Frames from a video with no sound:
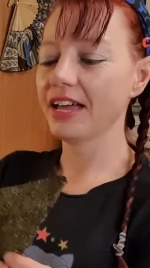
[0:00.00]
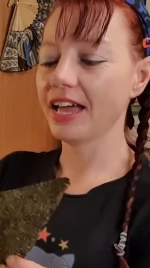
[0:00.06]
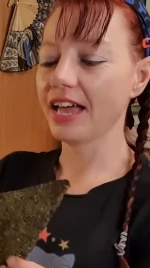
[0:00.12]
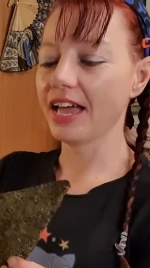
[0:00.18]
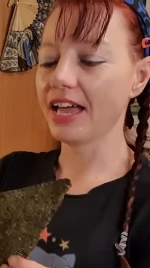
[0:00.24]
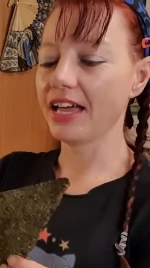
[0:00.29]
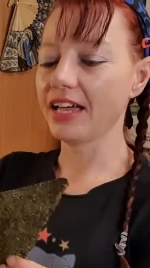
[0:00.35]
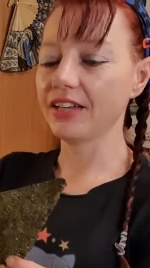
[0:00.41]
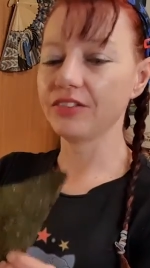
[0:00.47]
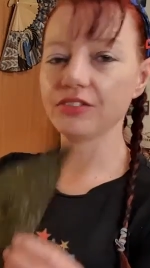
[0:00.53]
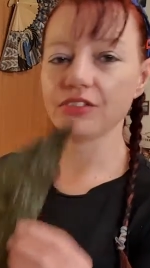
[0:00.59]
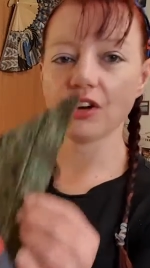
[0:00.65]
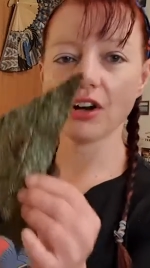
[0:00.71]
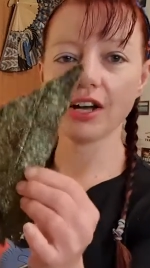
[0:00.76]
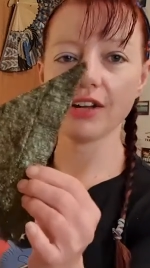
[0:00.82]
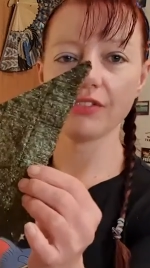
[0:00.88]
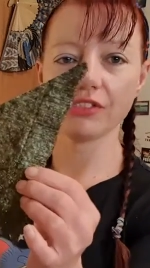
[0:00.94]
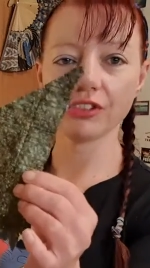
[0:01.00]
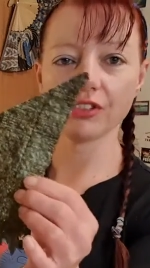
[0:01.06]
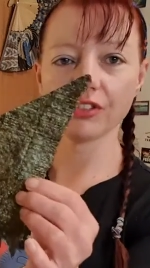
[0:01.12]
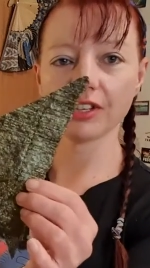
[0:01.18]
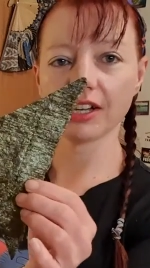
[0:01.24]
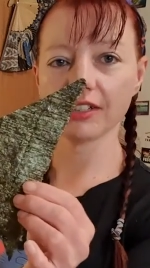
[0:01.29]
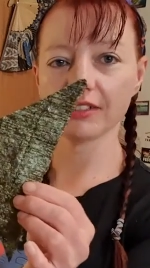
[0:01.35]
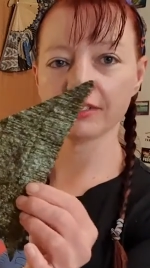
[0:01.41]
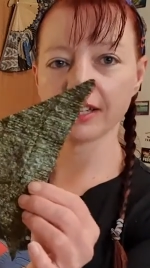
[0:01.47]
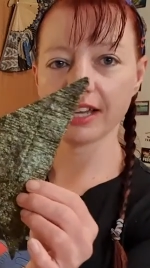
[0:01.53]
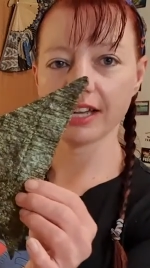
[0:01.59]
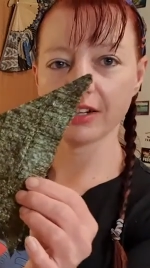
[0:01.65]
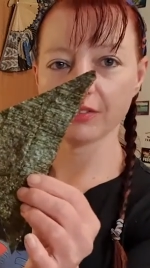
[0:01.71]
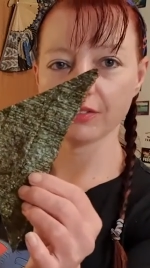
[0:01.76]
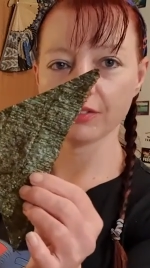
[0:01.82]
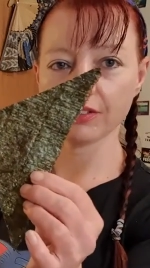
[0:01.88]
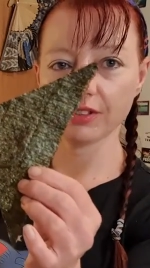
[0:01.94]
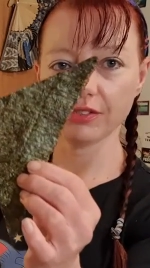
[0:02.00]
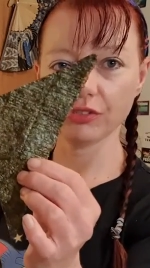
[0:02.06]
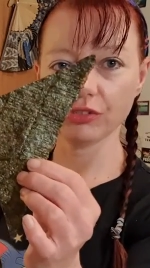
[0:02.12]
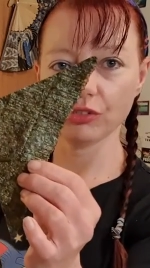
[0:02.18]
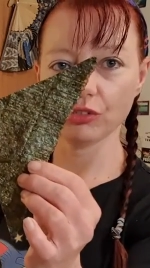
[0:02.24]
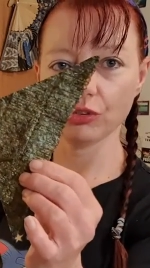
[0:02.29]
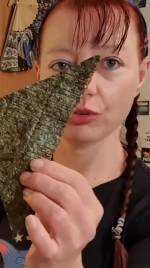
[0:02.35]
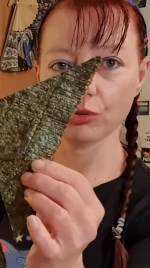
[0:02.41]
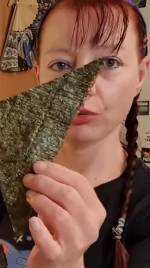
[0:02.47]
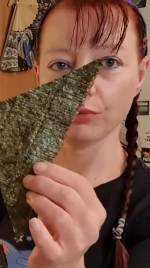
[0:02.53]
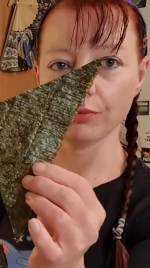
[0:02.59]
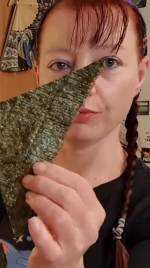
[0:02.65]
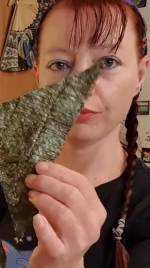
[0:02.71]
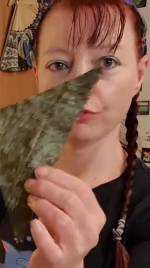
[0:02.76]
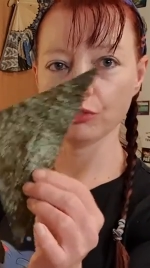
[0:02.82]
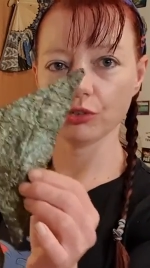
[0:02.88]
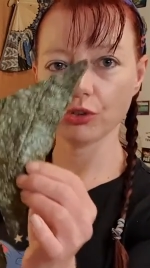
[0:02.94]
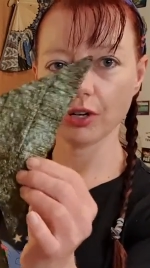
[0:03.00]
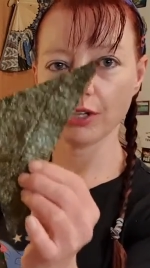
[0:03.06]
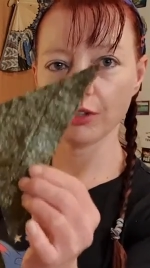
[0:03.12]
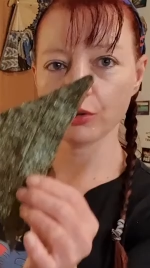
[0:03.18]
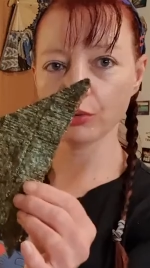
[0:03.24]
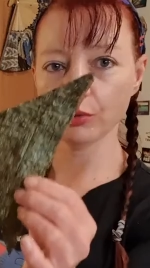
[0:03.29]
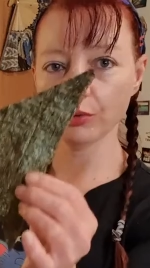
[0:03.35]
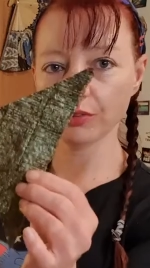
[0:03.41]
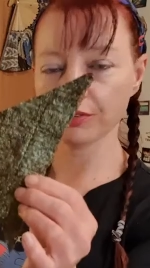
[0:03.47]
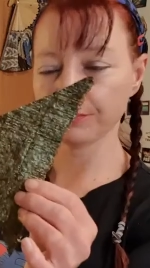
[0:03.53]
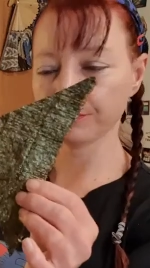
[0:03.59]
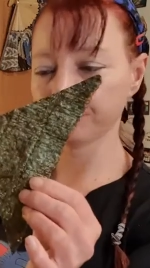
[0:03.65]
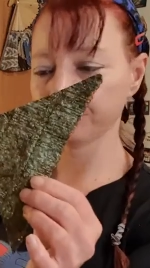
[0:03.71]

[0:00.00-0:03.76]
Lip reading: And I've just cut ours into triangles.